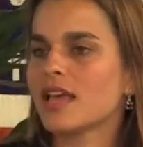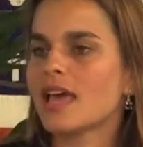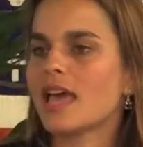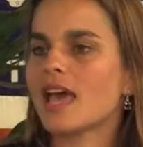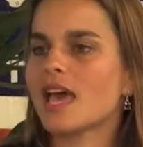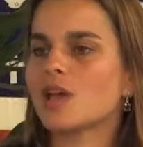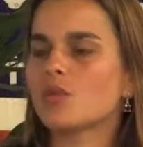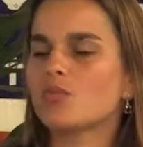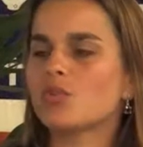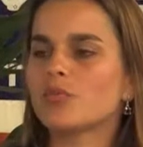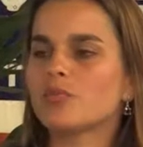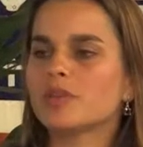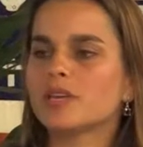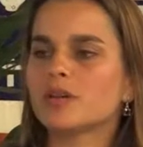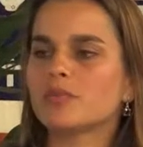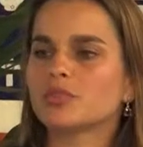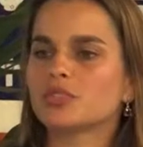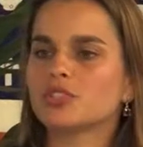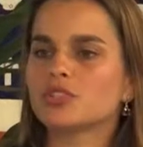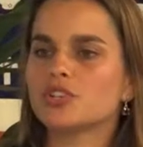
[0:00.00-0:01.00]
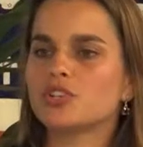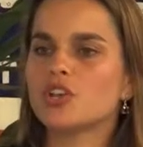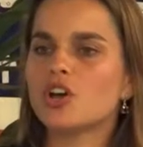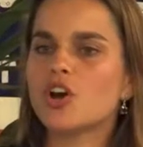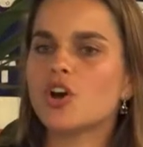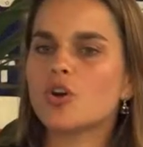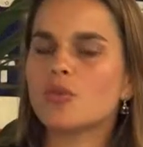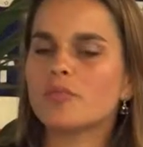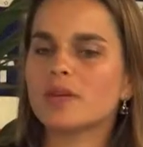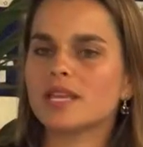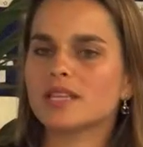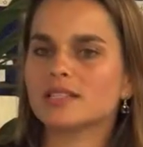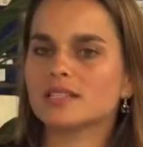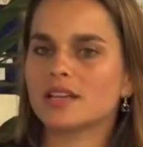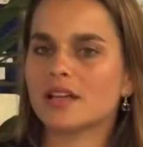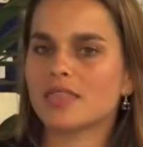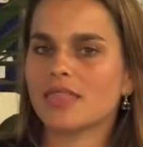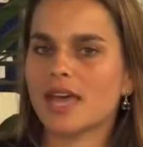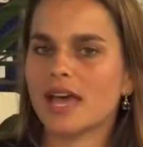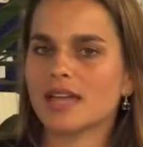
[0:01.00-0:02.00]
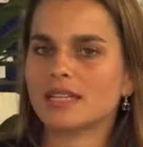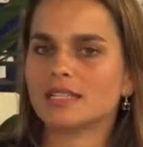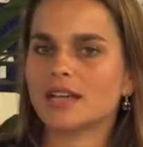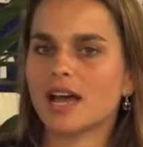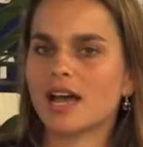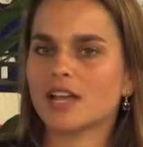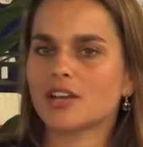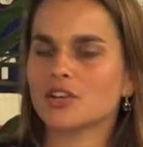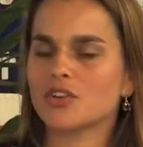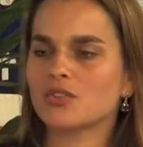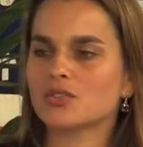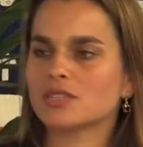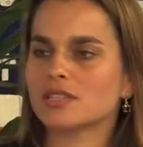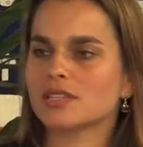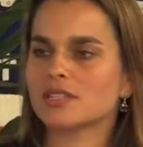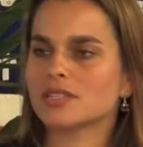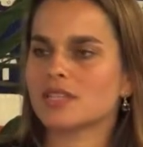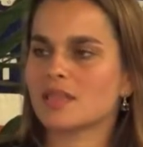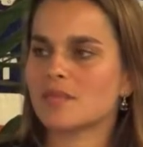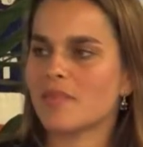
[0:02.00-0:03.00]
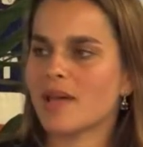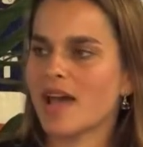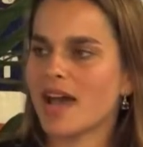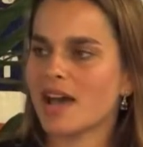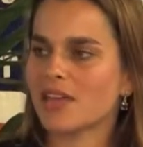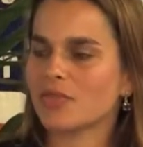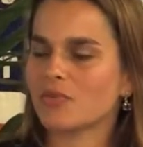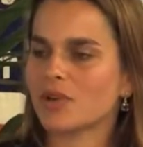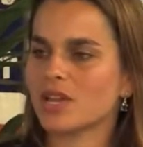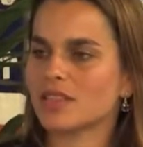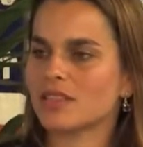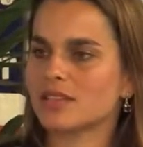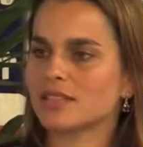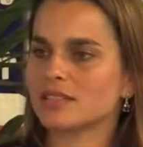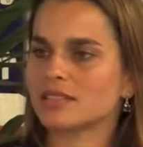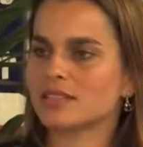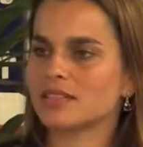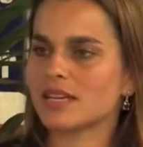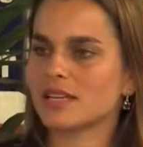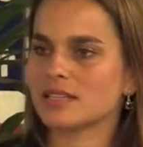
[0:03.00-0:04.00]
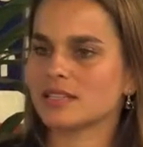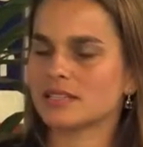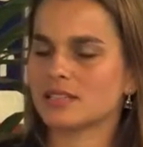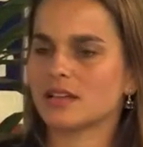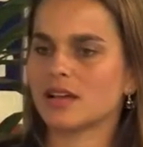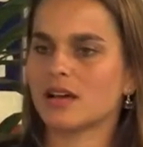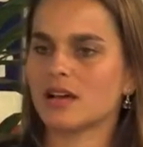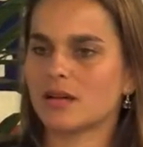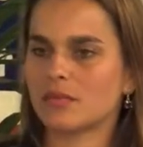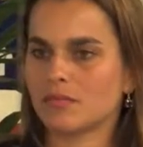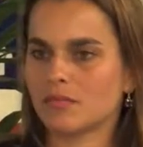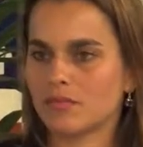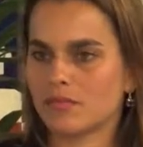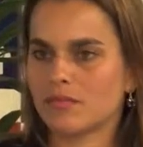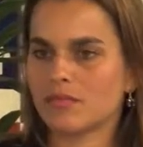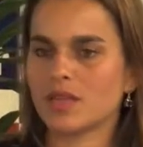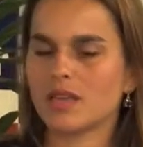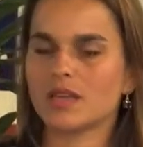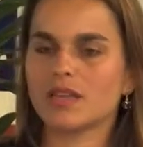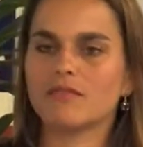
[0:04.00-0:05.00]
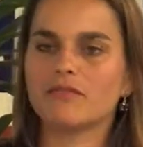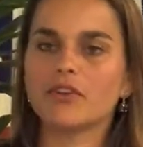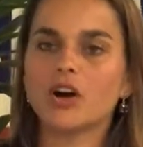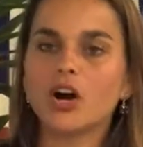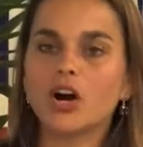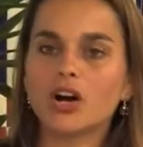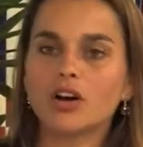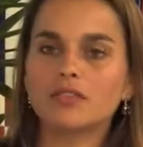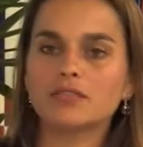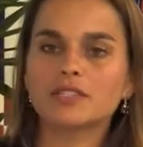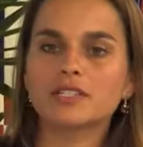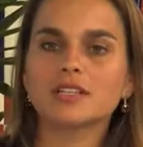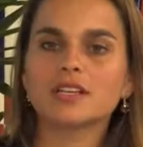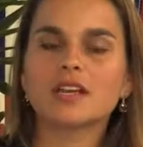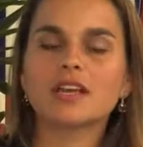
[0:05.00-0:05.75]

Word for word: and we'll be able to know based on that diagnosis and the pathway that's, that's um, involved